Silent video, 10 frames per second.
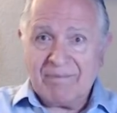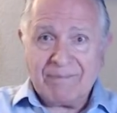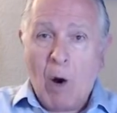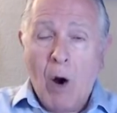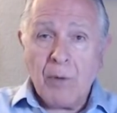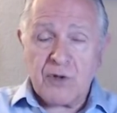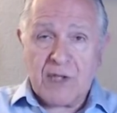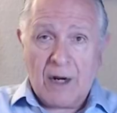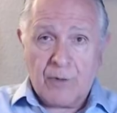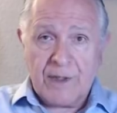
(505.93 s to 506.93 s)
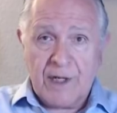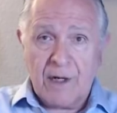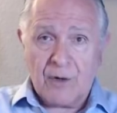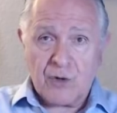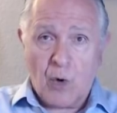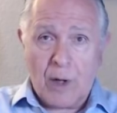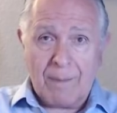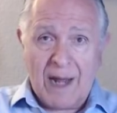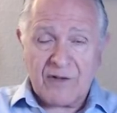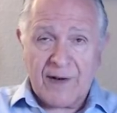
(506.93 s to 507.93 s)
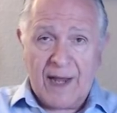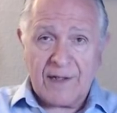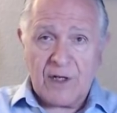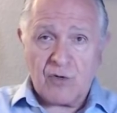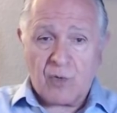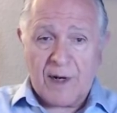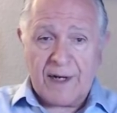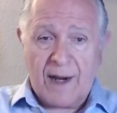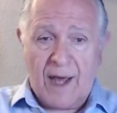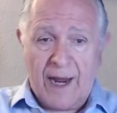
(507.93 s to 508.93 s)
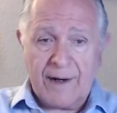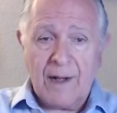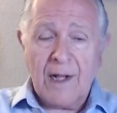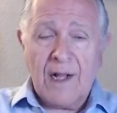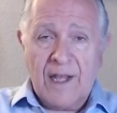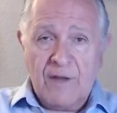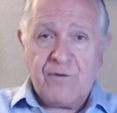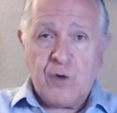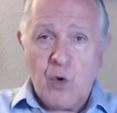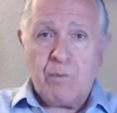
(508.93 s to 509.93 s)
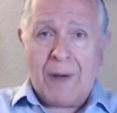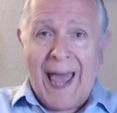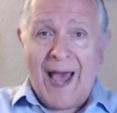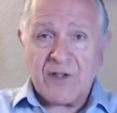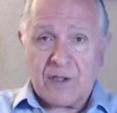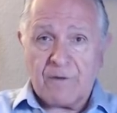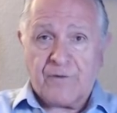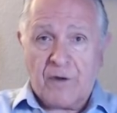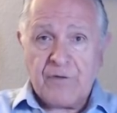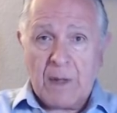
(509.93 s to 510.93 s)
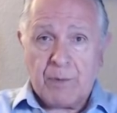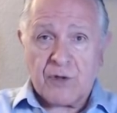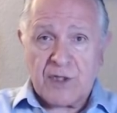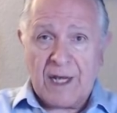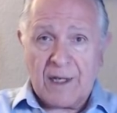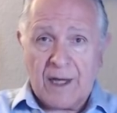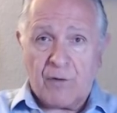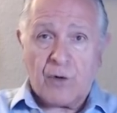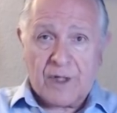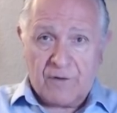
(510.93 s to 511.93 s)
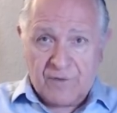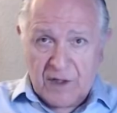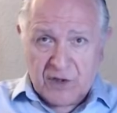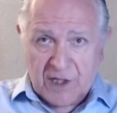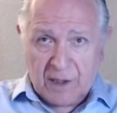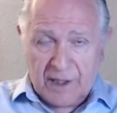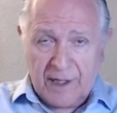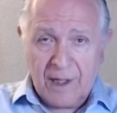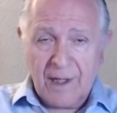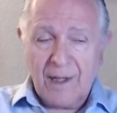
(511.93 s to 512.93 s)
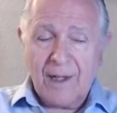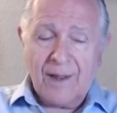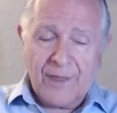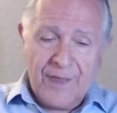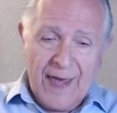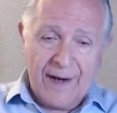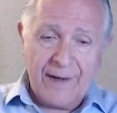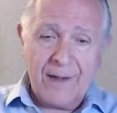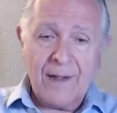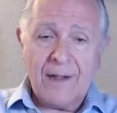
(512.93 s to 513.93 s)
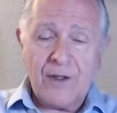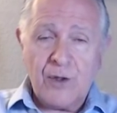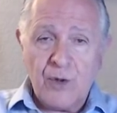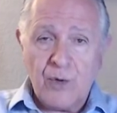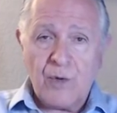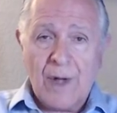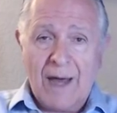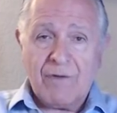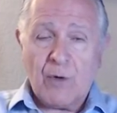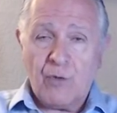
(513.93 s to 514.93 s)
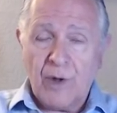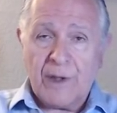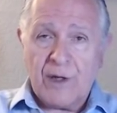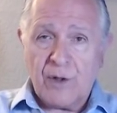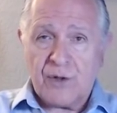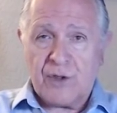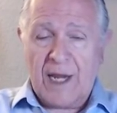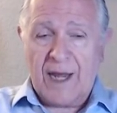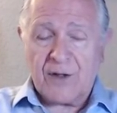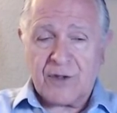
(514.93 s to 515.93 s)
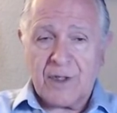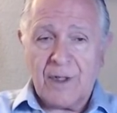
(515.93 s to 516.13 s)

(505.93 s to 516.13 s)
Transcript: almost 100 years, going back to 1929, if you pass the 50% level convincingly, then you have a really good chance